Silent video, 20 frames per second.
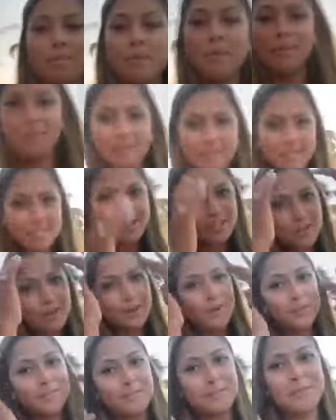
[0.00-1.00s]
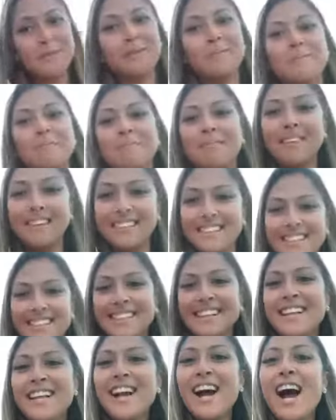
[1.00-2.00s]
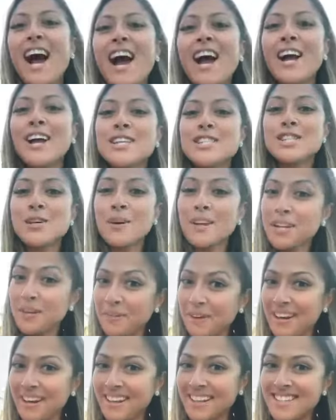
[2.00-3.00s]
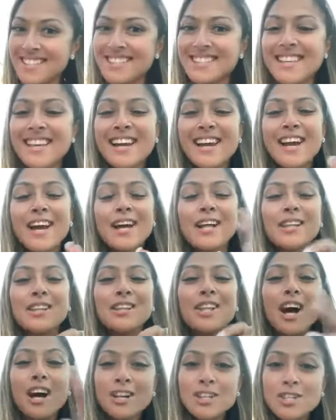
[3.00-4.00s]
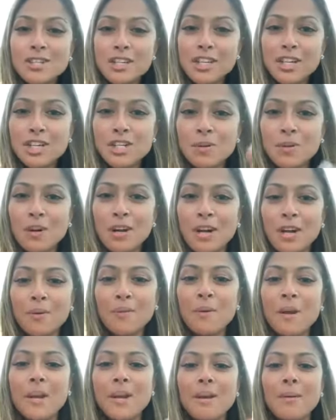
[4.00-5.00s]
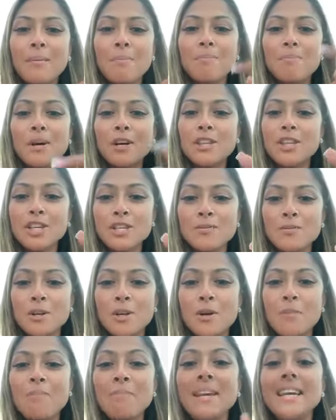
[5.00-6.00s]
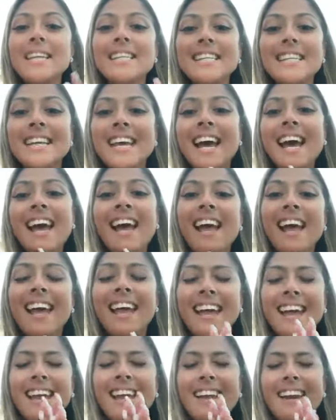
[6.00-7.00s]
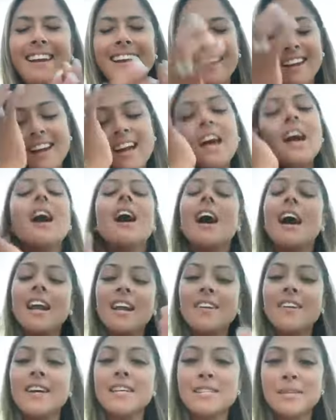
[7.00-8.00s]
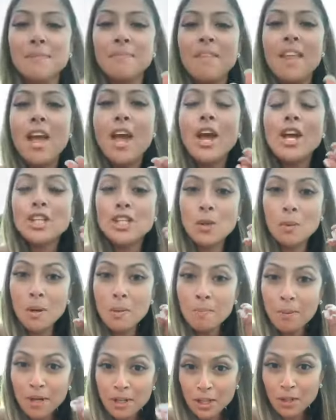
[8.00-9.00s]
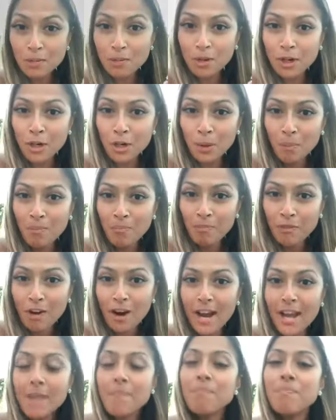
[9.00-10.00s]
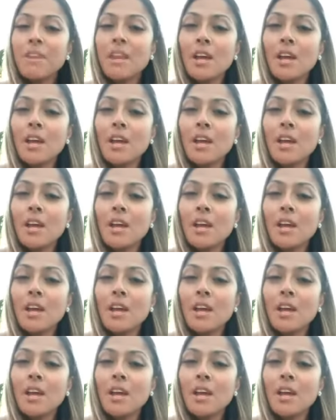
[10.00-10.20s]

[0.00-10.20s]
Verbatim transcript: Perfect. She's gonna hold it for the exact same thing. Okay. All right. So, anyways, long story short, we booked this room. Meet head. Anyways, so we booked the room, right?